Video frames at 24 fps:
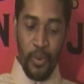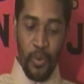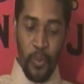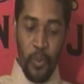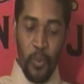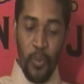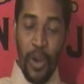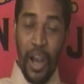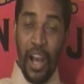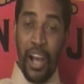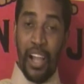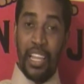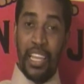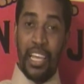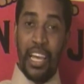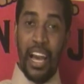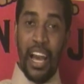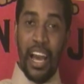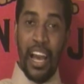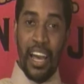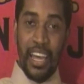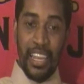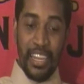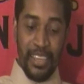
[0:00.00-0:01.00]
While
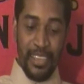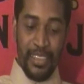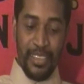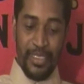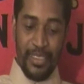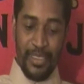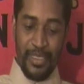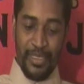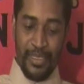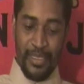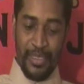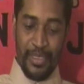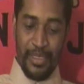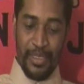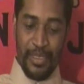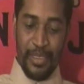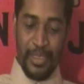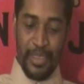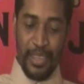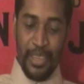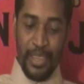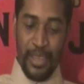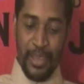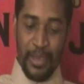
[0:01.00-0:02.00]
God,
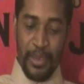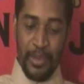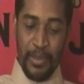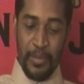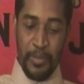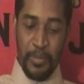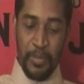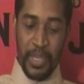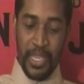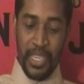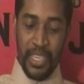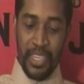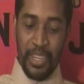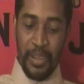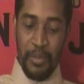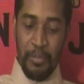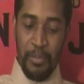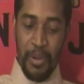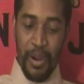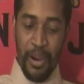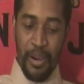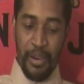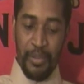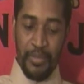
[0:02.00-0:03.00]
being
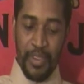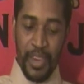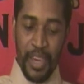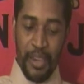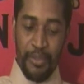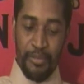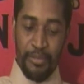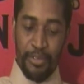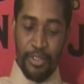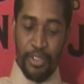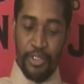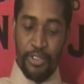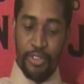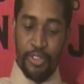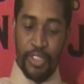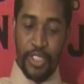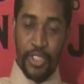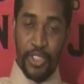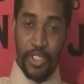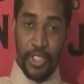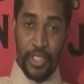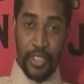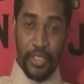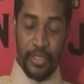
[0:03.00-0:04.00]
above every
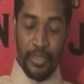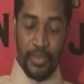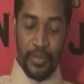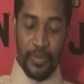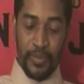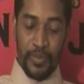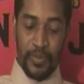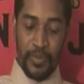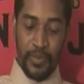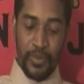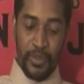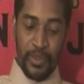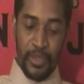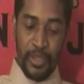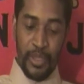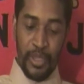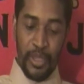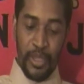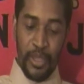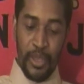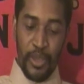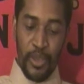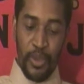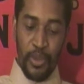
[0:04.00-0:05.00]
creature,
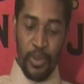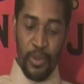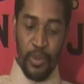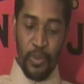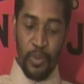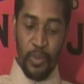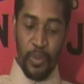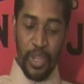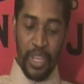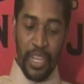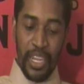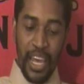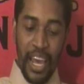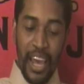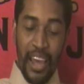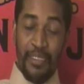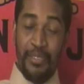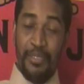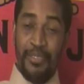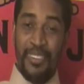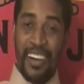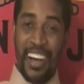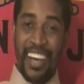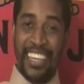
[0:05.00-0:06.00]
would not
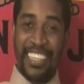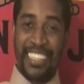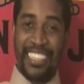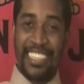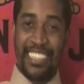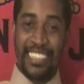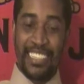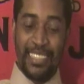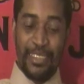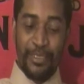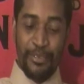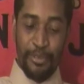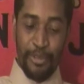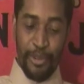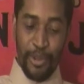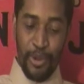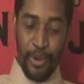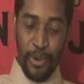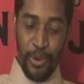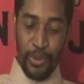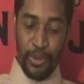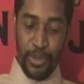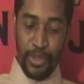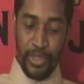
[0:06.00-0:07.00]
find it
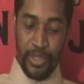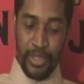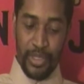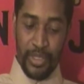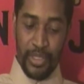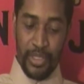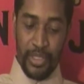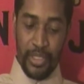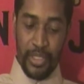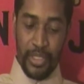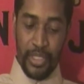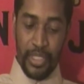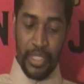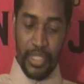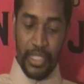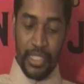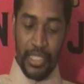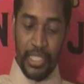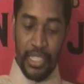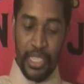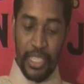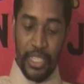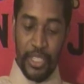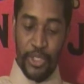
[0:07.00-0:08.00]
difficult
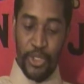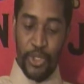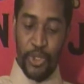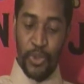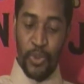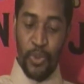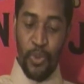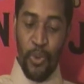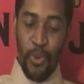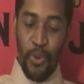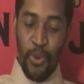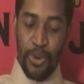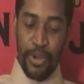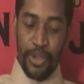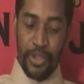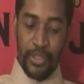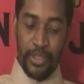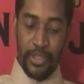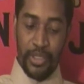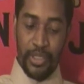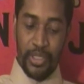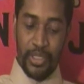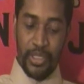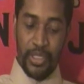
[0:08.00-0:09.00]
to issue
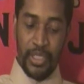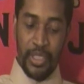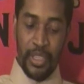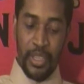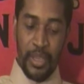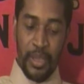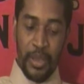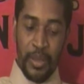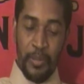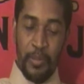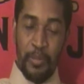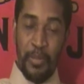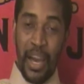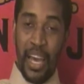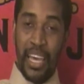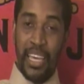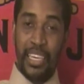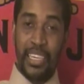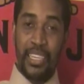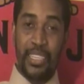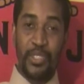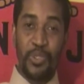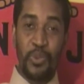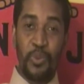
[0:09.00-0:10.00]
orders by
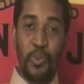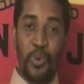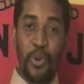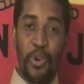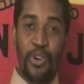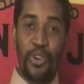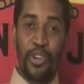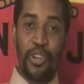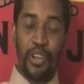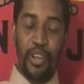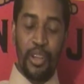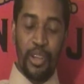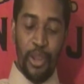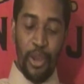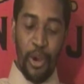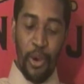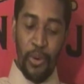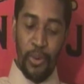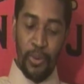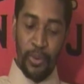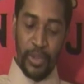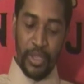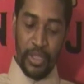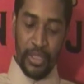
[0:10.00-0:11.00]
His word
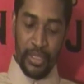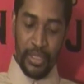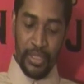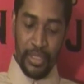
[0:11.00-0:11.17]
alone,